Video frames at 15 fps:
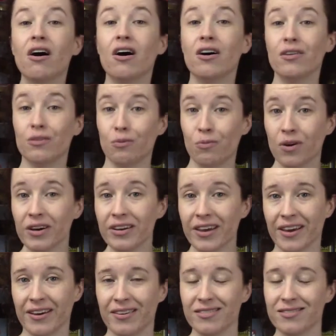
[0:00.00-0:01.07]
On the one
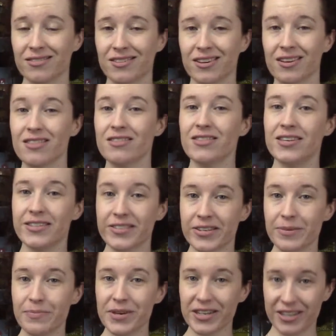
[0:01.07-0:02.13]
hand, this
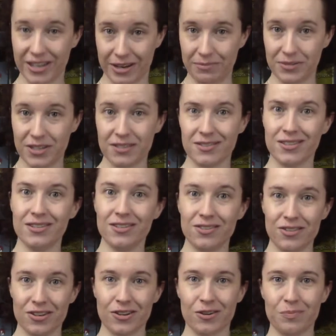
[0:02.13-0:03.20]
can make game days
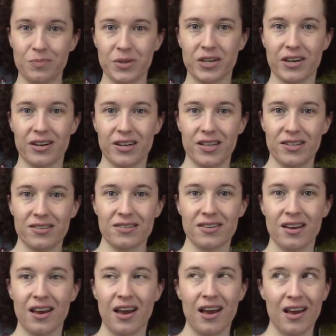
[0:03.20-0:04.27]
easier because
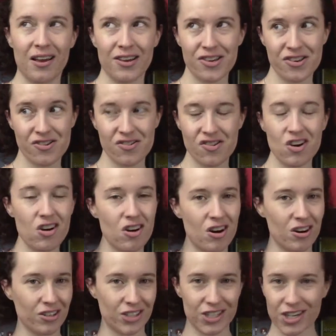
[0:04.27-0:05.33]
your
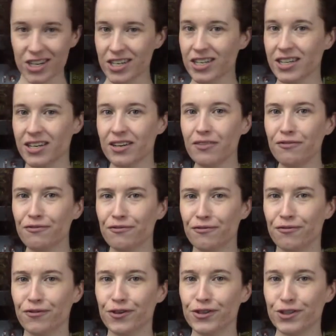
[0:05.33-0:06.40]
alternative
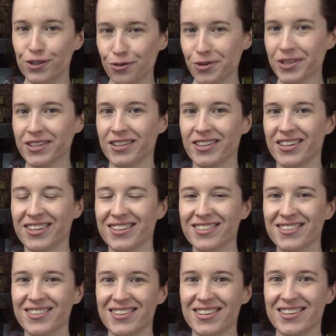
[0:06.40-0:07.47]
for doing
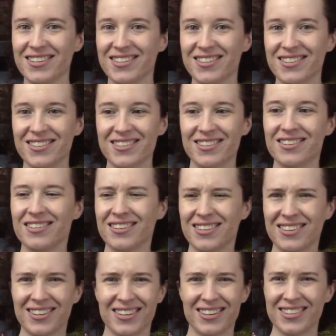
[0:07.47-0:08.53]
things is
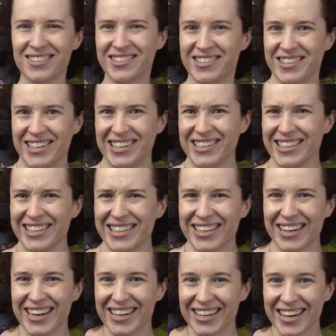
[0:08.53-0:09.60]
skiing,
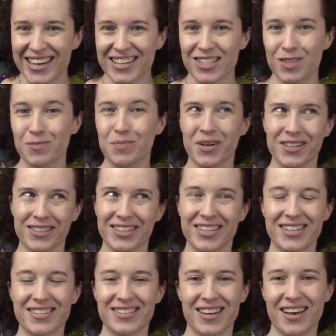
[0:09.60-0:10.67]
I guess. But like
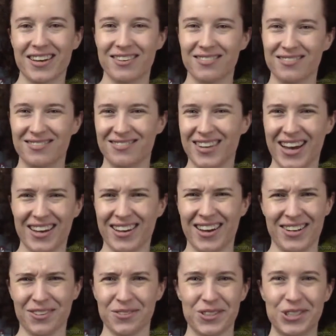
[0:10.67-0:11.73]
I said, I
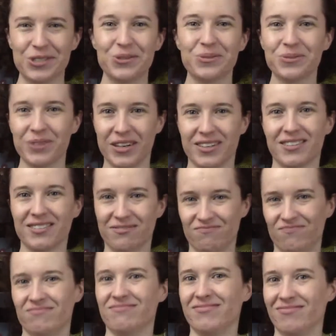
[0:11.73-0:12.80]
don't do like
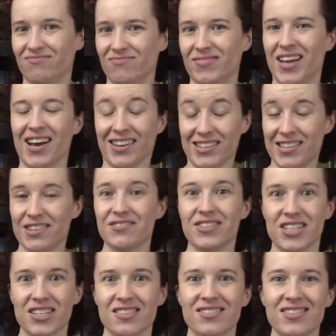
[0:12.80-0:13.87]

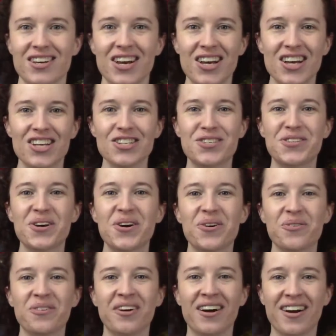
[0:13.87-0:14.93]
activities. So